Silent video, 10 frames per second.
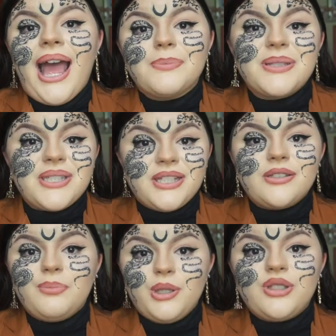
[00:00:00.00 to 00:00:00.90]
Petite
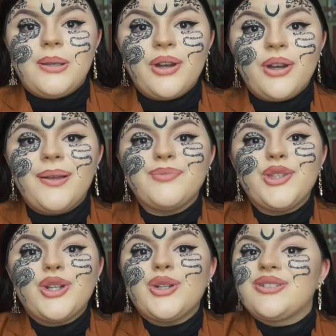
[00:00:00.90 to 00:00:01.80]
Beauty Blogger. You can
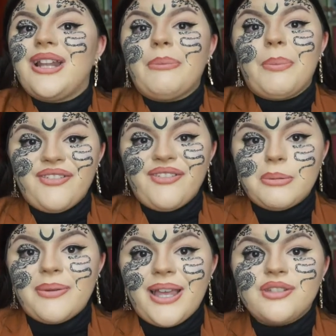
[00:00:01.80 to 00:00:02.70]
also like my pro Facebook
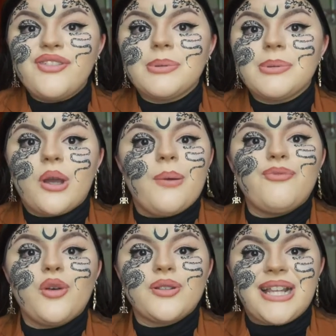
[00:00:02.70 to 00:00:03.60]
page,
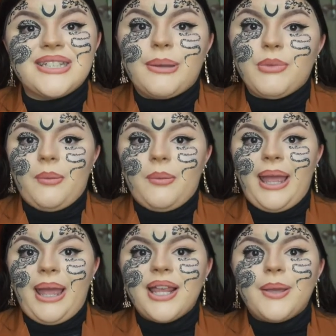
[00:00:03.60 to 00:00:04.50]
facebook.com/MEO by Emily.